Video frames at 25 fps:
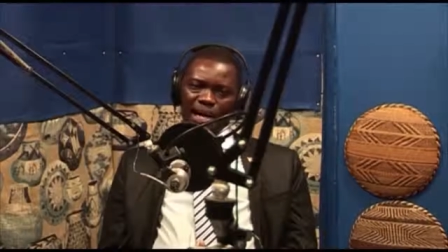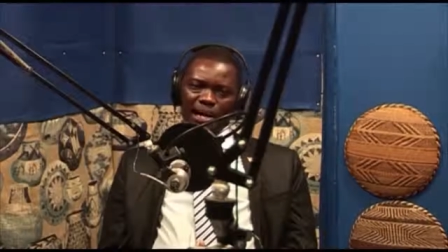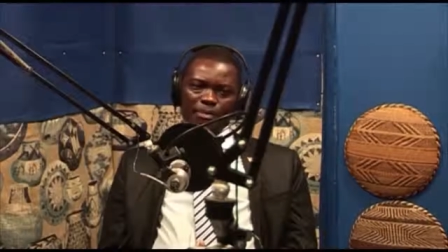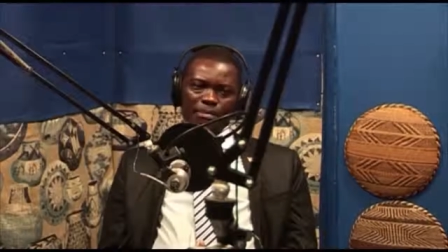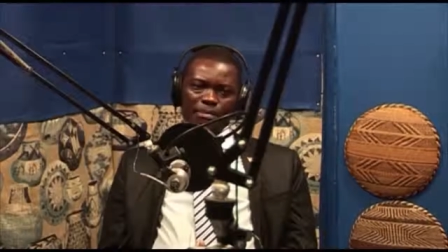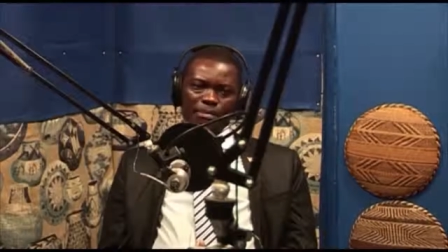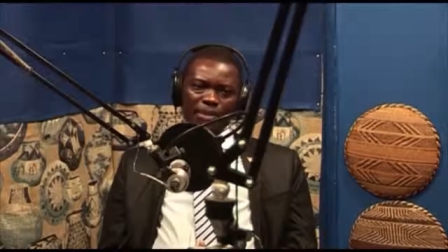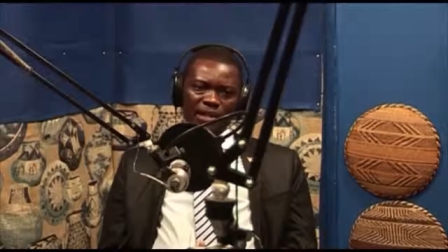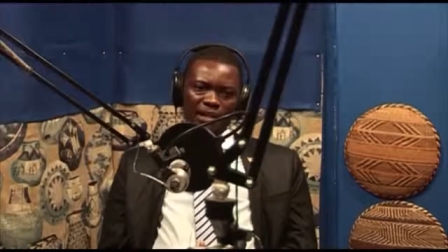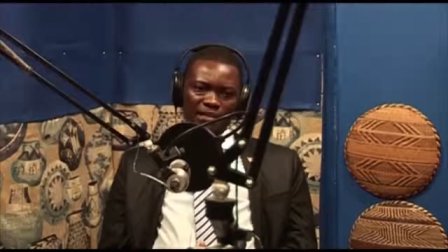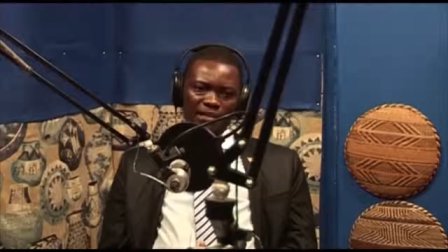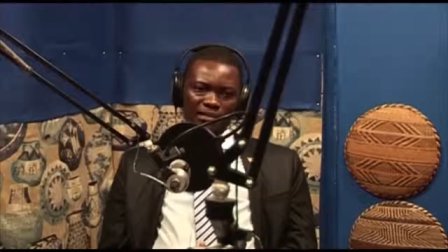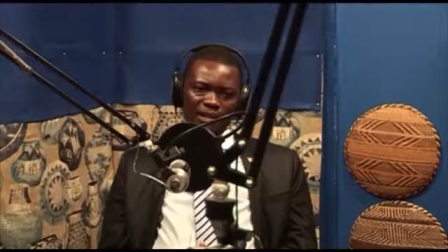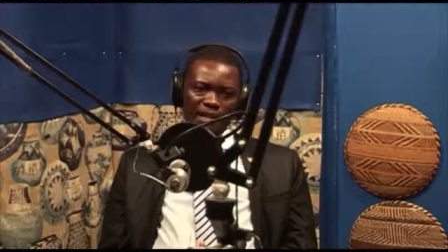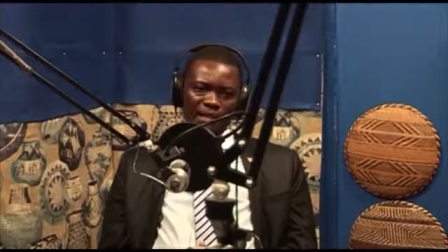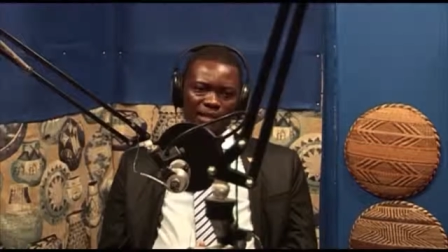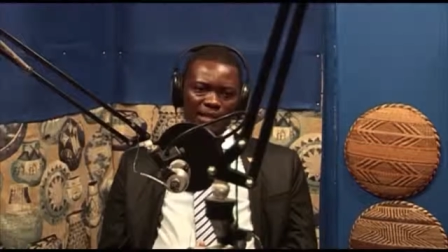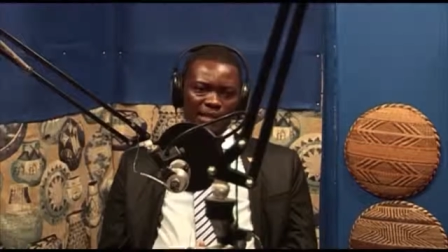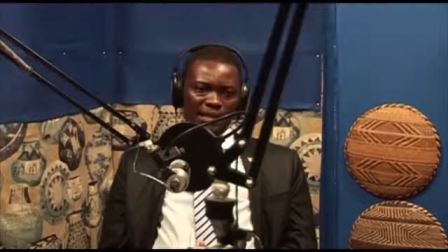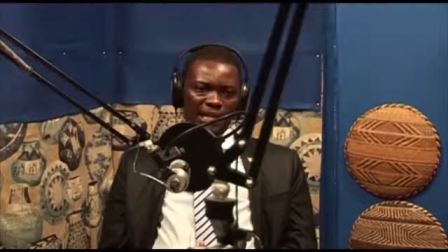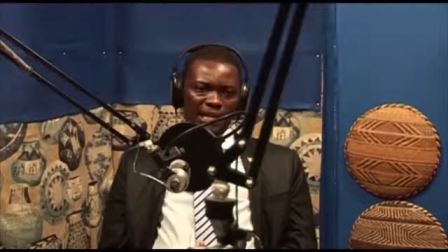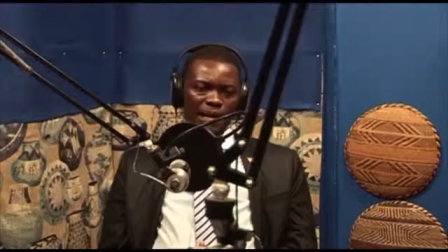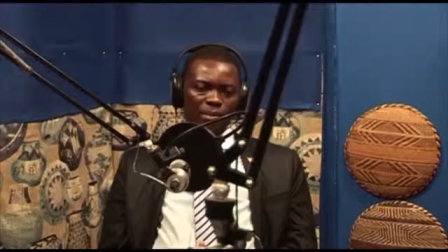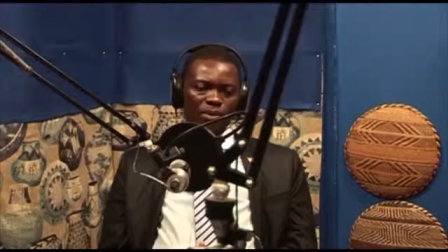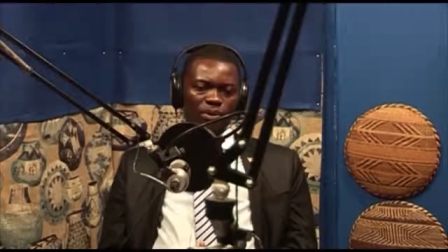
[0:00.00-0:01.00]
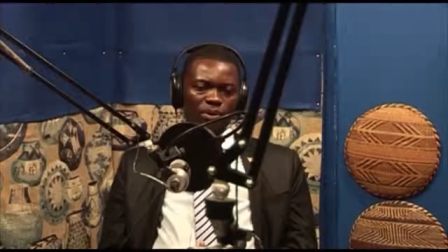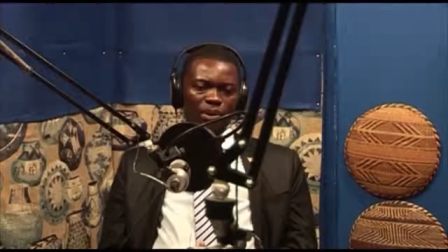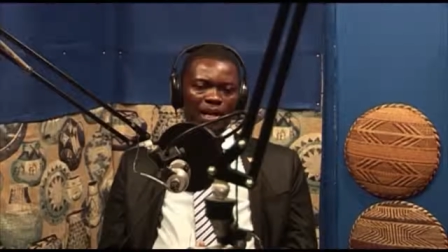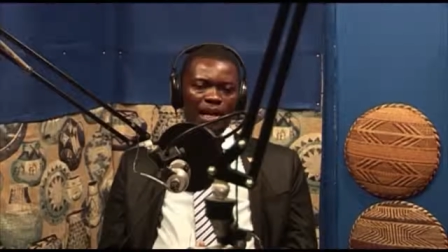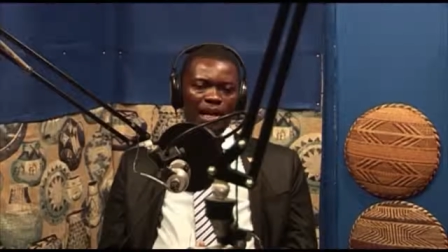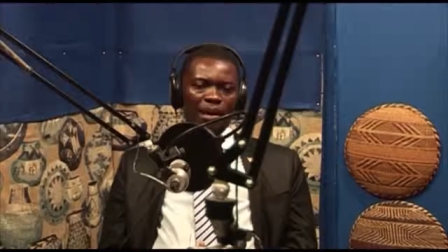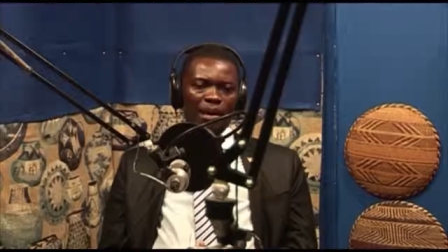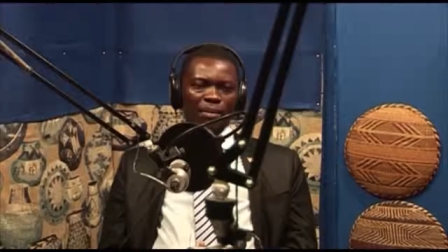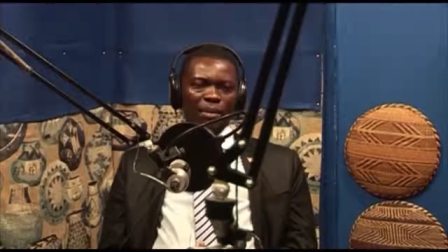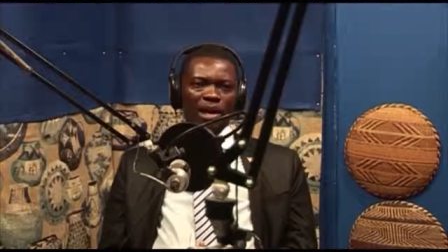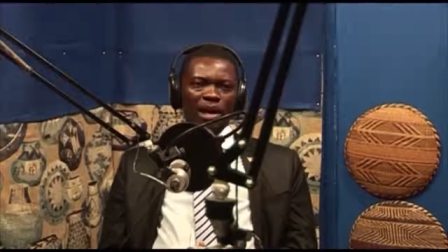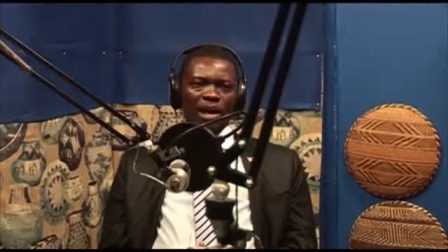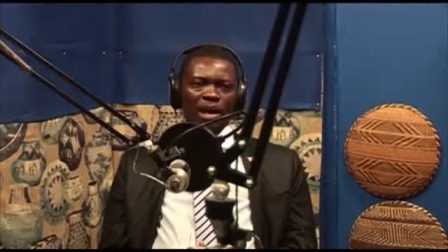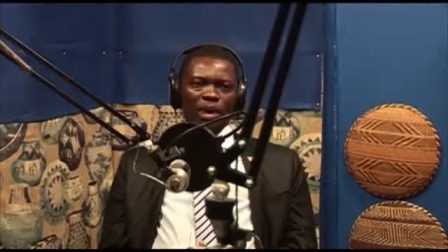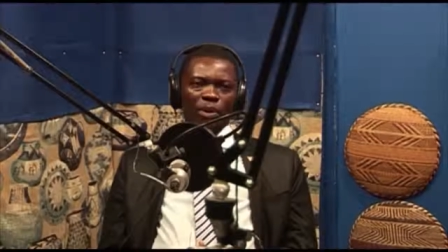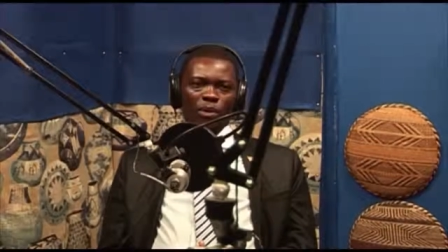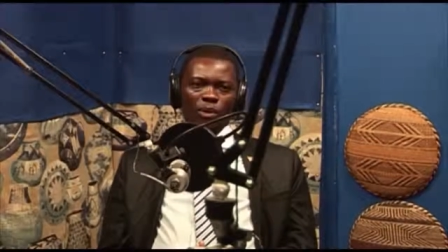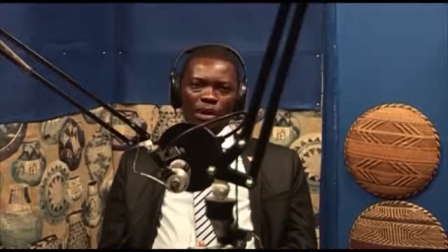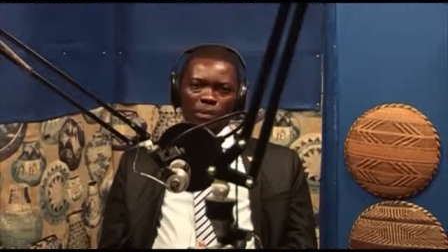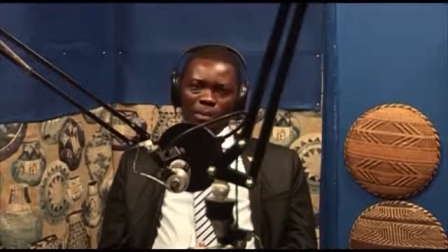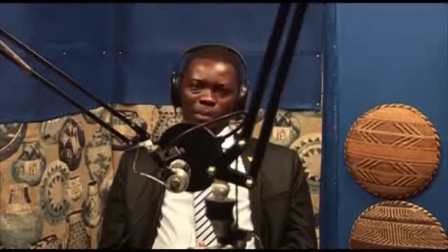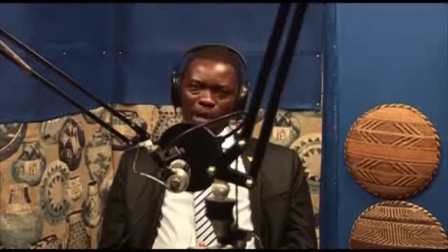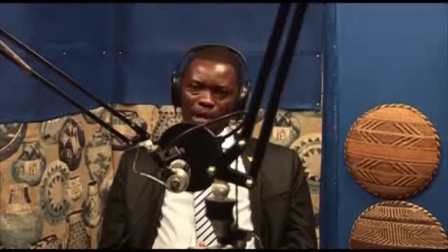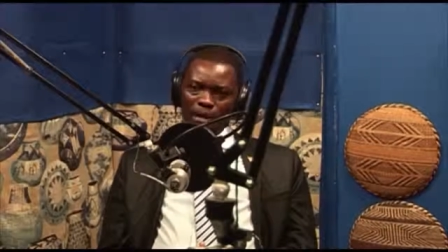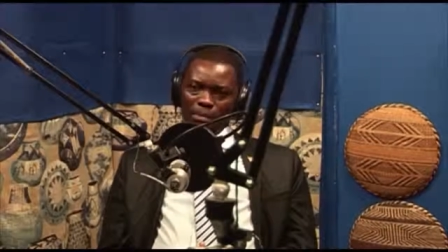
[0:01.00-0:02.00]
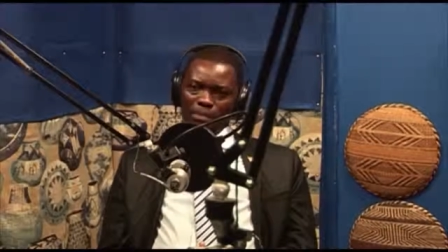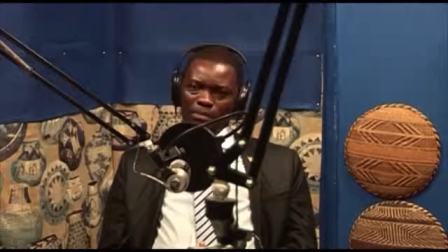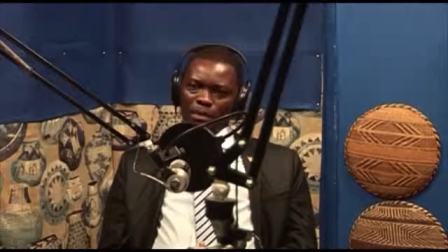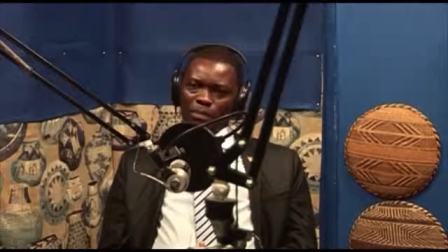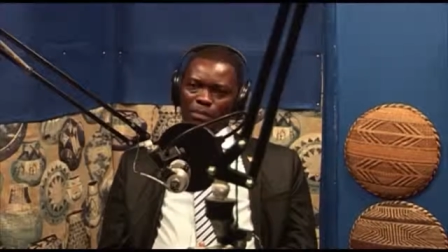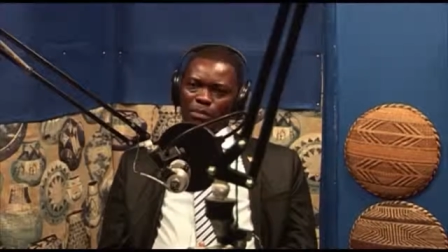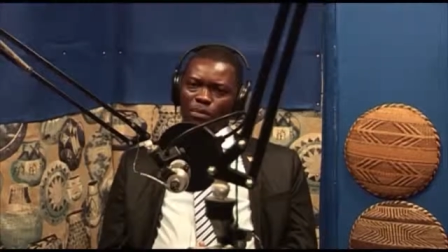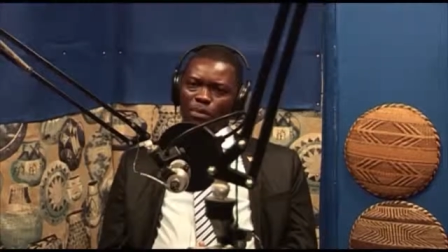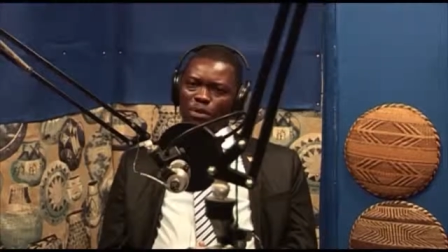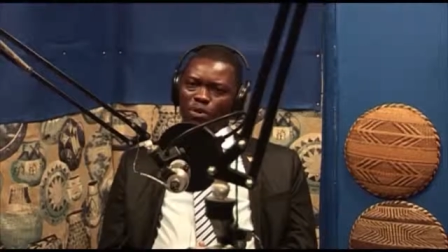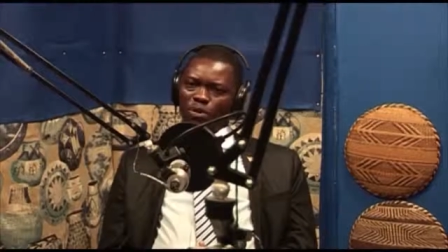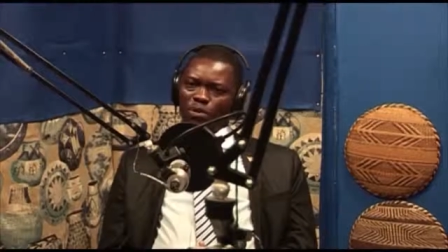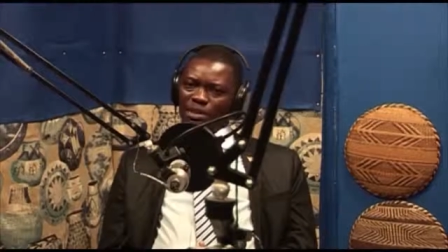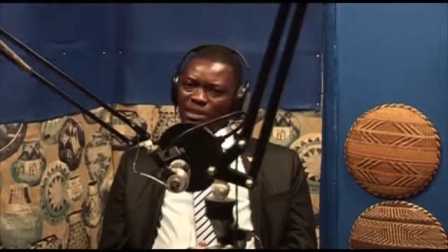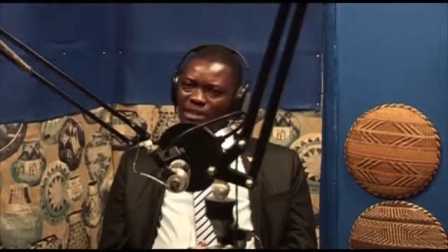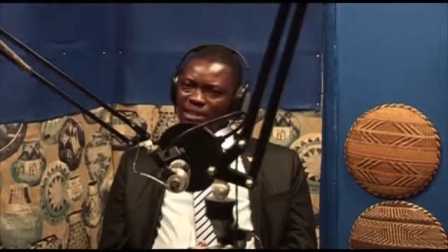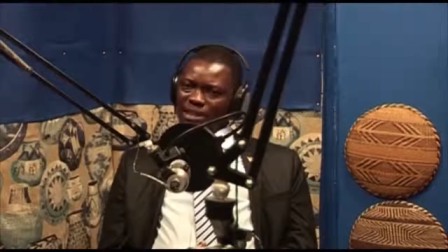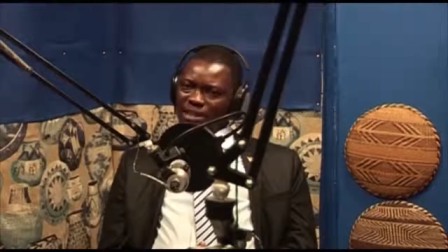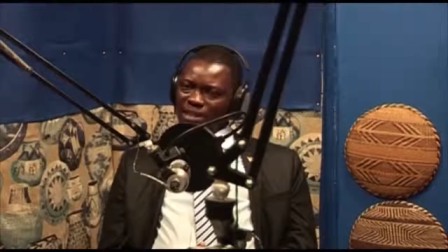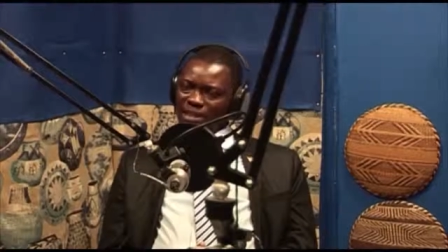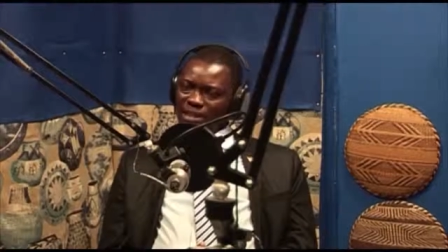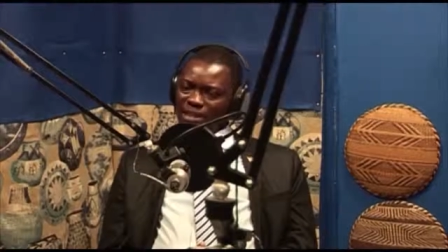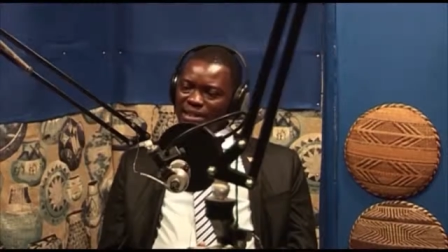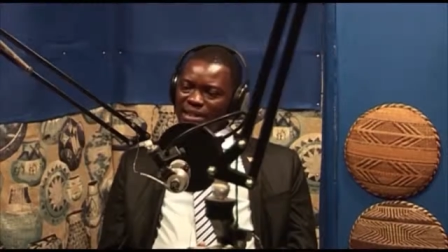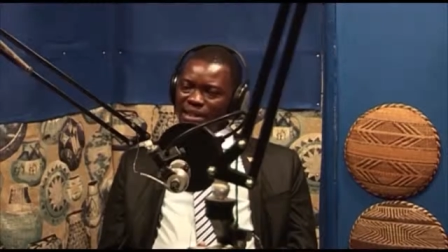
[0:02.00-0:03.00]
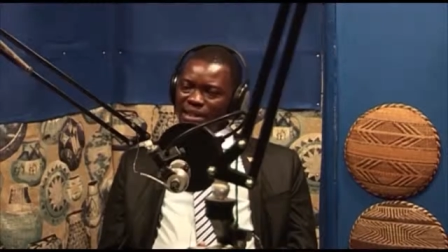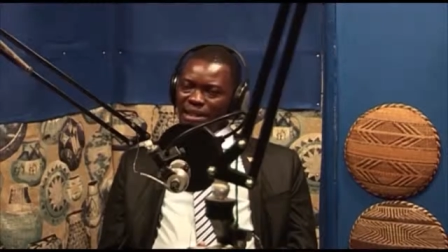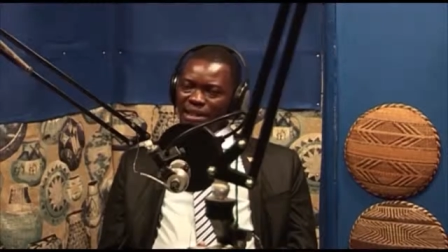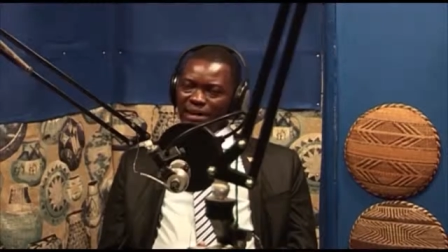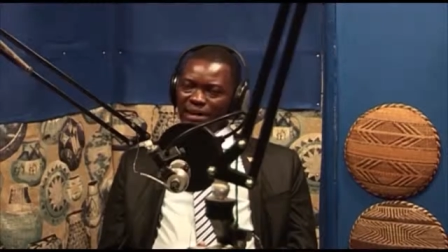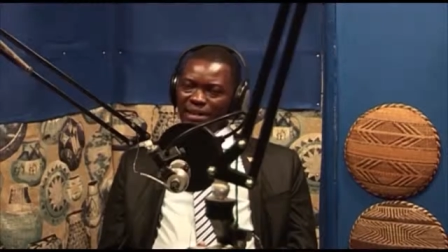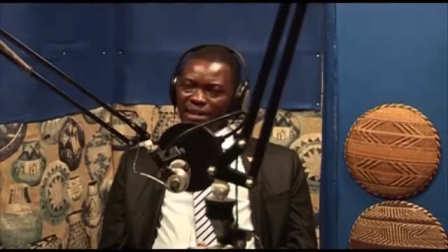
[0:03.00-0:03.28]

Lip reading: I believe that a time will come whereby people will treat